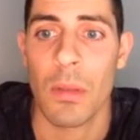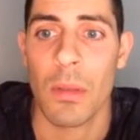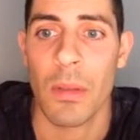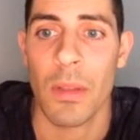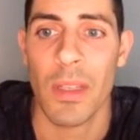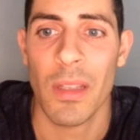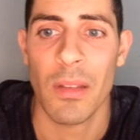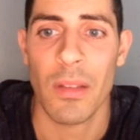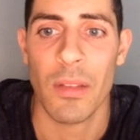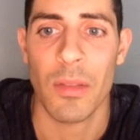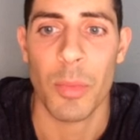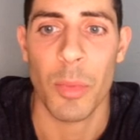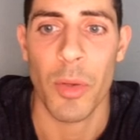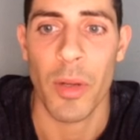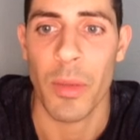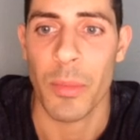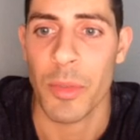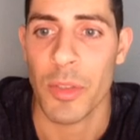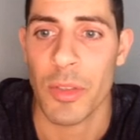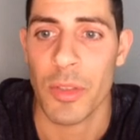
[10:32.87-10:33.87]
think at this
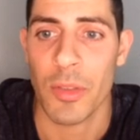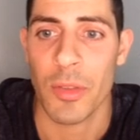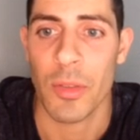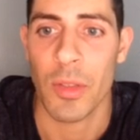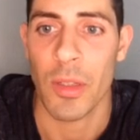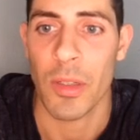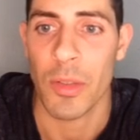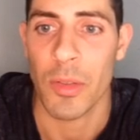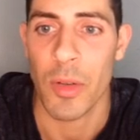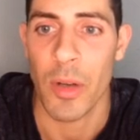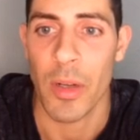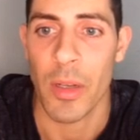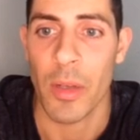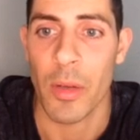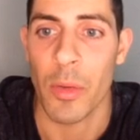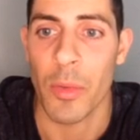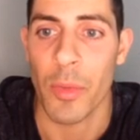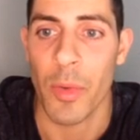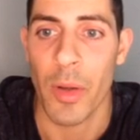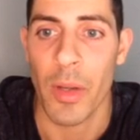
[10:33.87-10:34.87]
point, I'm just going to try to
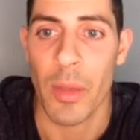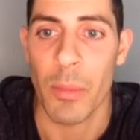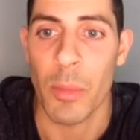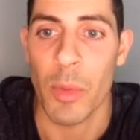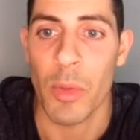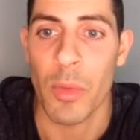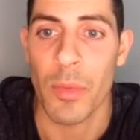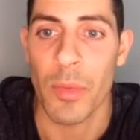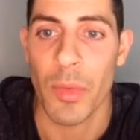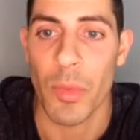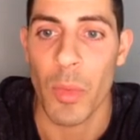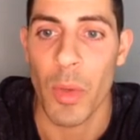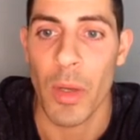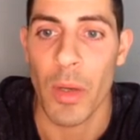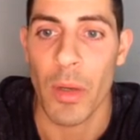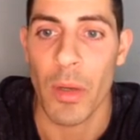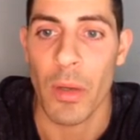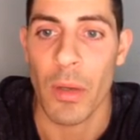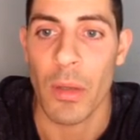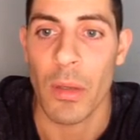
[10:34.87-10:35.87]
go for any moves
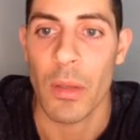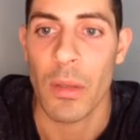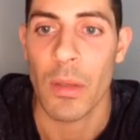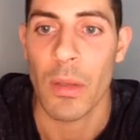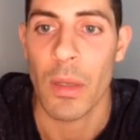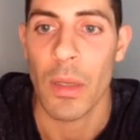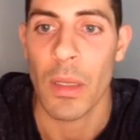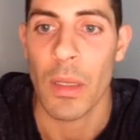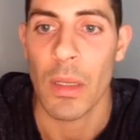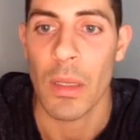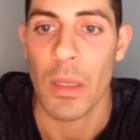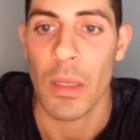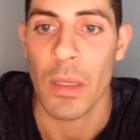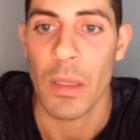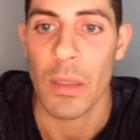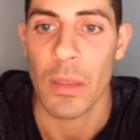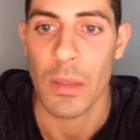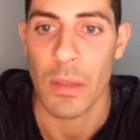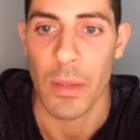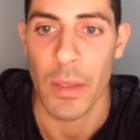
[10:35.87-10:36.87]
where...
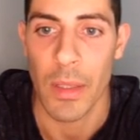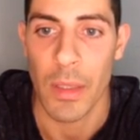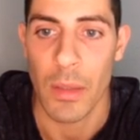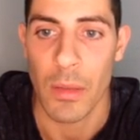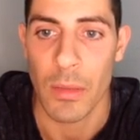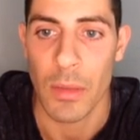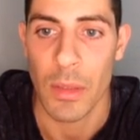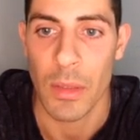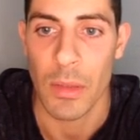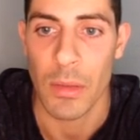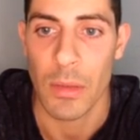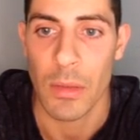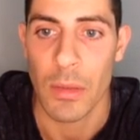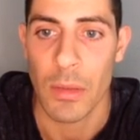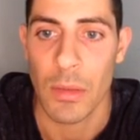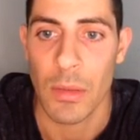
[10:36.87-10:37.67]
all right, hold on.